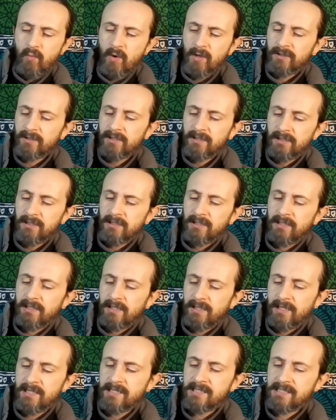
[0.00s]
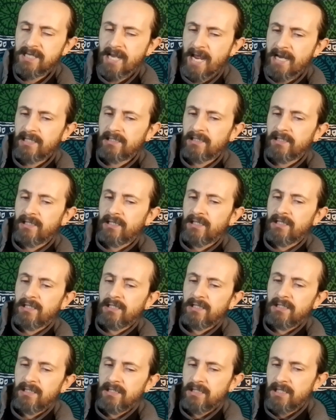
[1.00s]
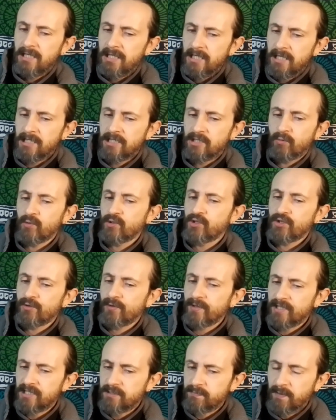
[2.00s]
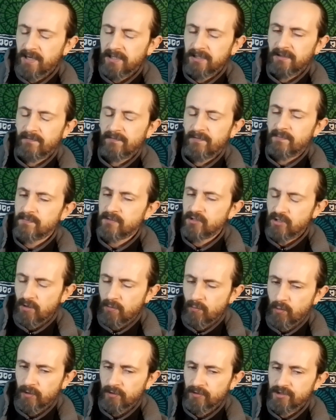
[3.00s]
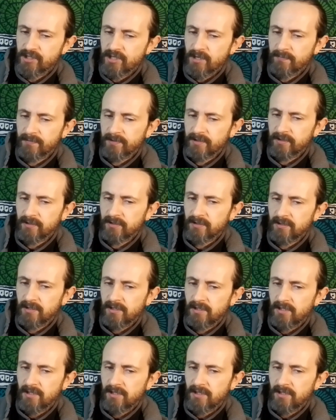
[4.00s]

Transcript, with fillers: What exactly is it what you're expecting from someone or something?